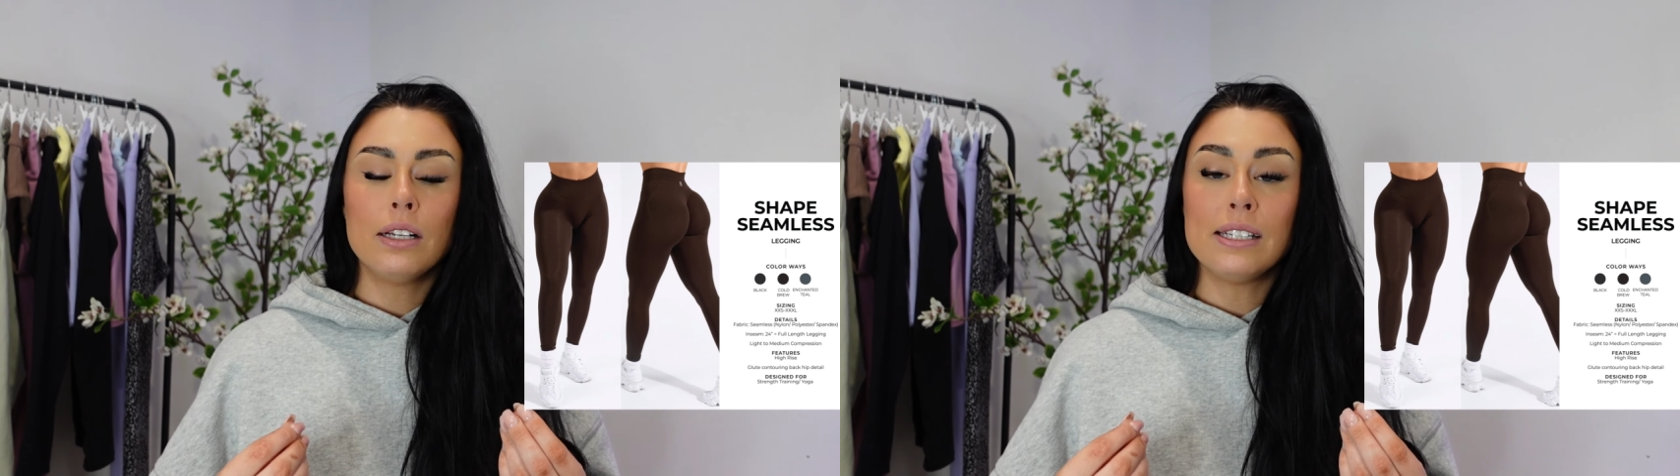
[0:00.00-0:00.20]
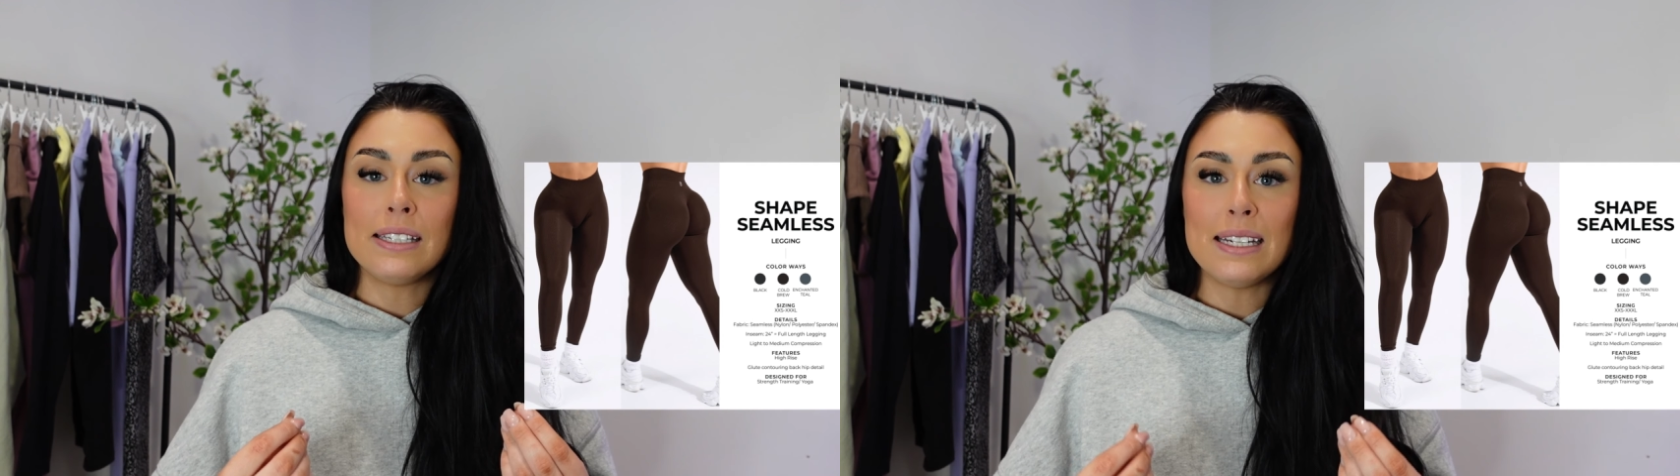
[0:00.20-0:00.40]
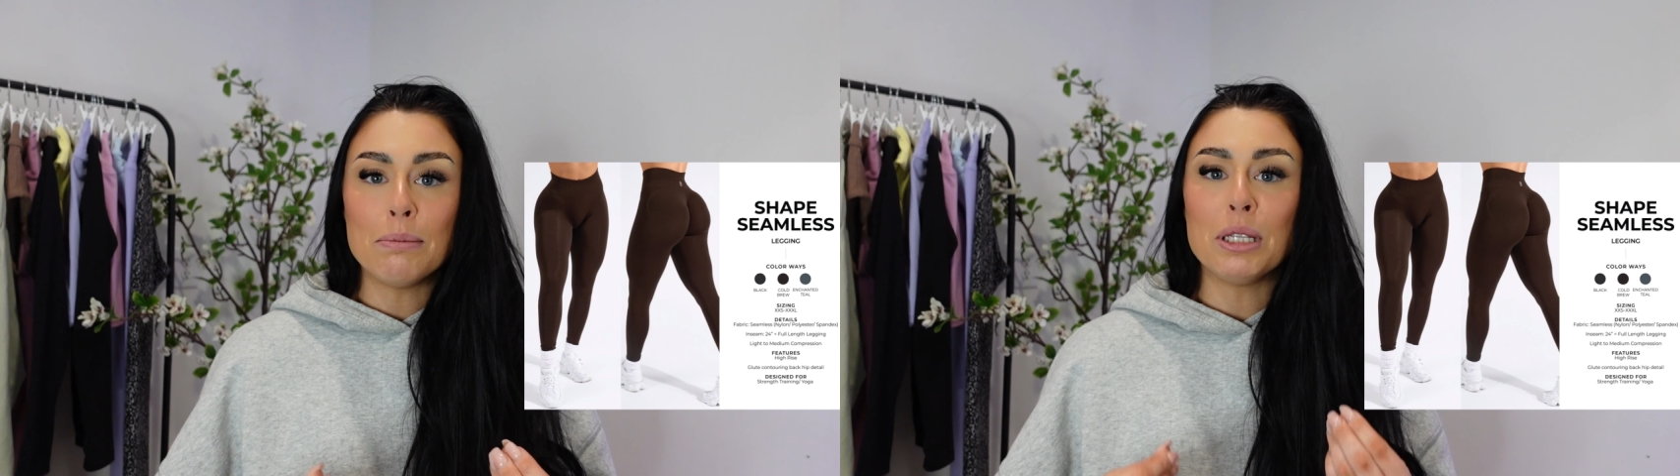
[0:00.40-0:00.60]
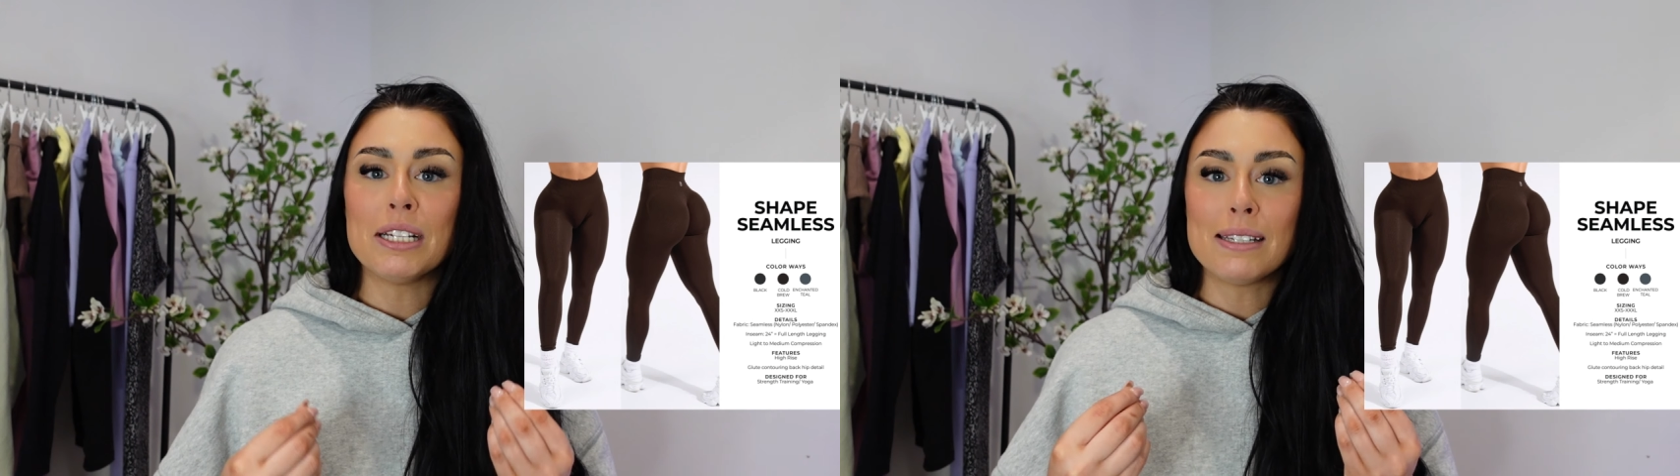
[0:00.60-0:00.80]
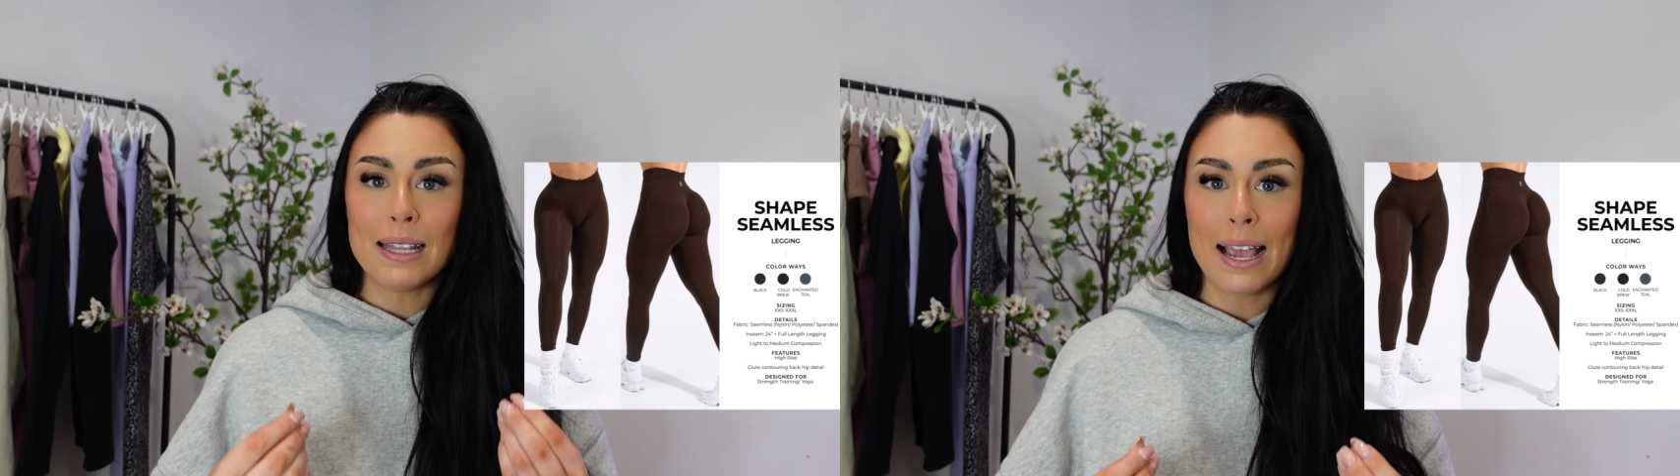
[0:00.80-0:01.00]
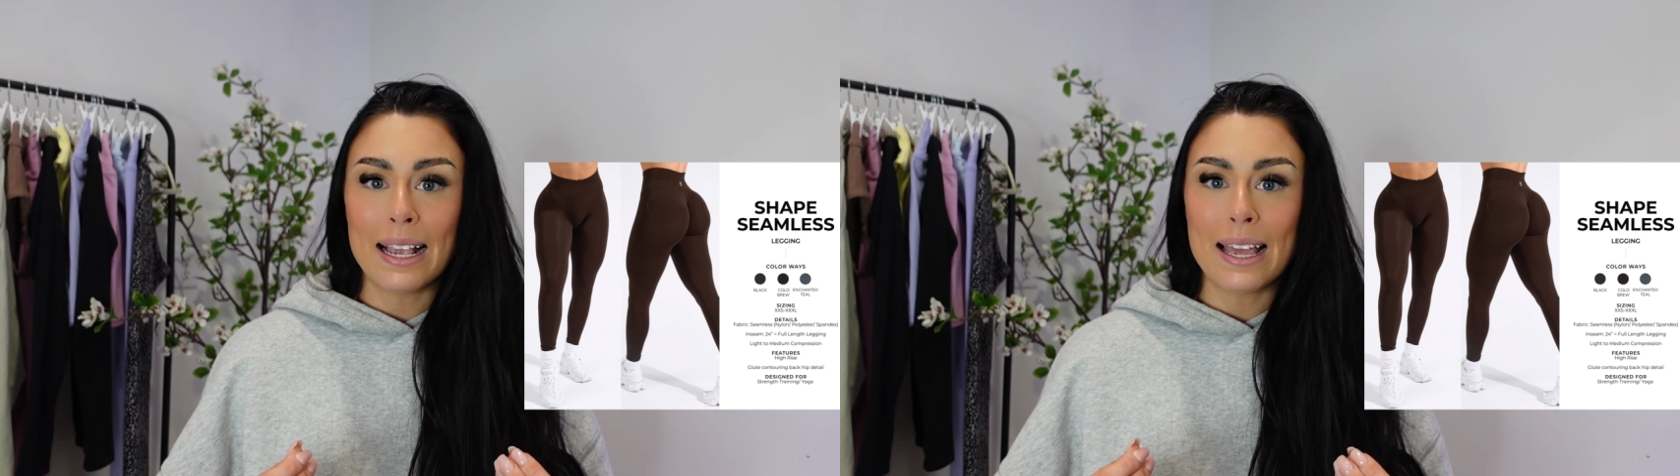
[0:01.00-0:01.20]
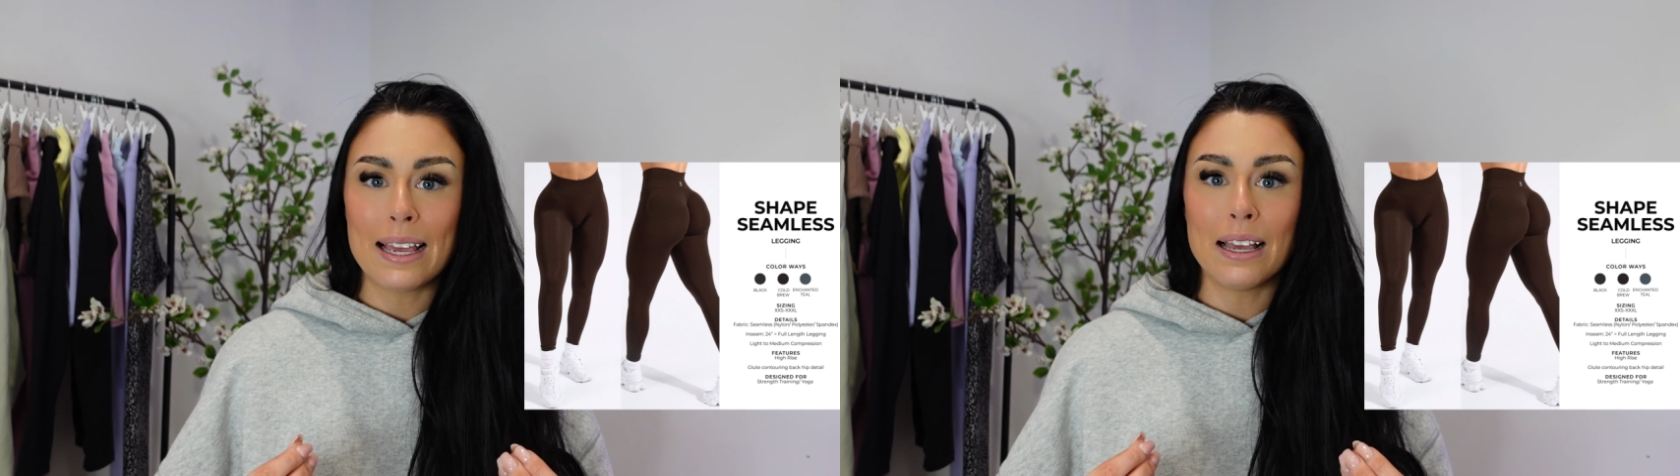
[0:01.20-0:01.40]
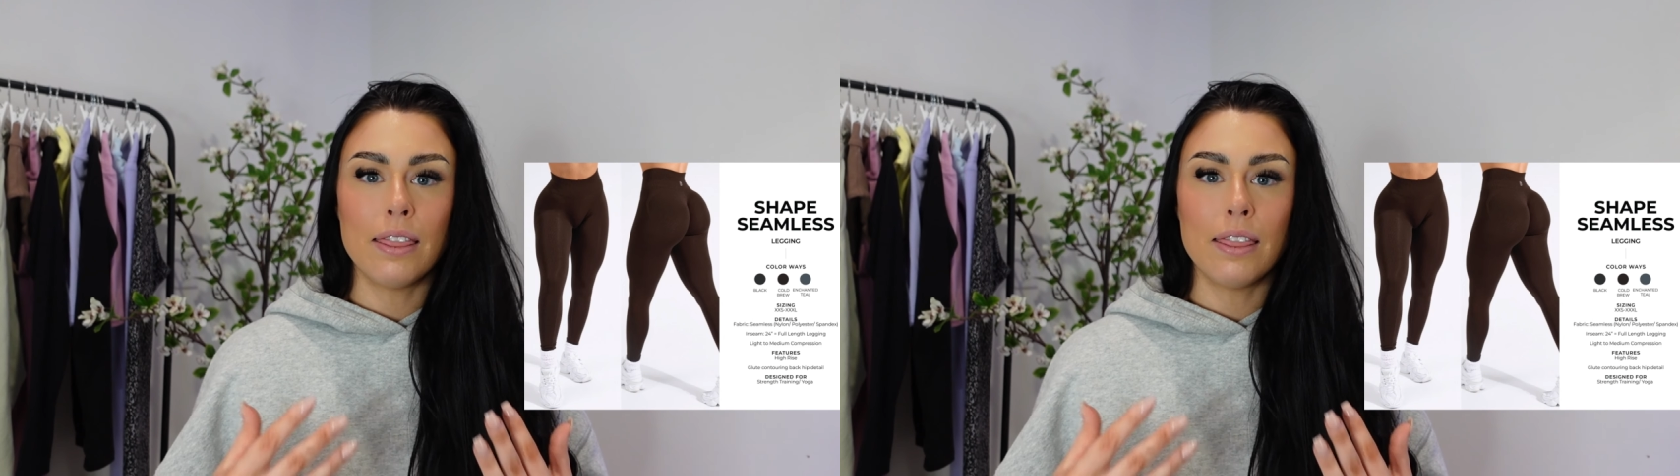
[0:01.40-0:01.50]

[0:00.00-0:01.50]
seamless legging.